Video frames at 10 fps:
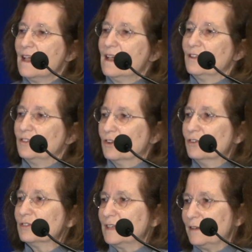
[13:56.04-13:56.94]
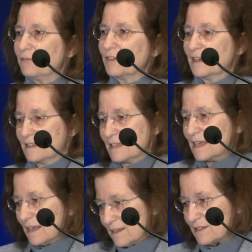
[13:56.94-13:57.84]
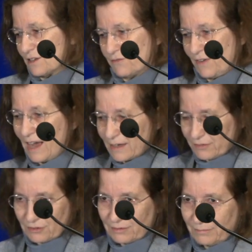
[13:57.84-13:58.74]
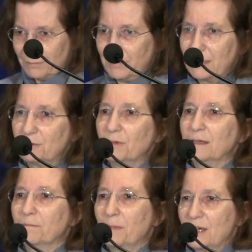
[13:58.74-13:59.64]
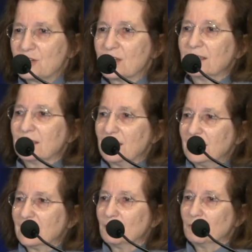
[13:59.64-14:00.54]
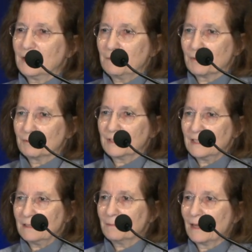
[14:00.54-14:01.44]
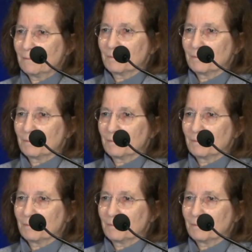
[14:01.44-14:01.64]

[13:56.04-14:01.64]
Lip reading: no difference in survival between patients treated with ibrutinib and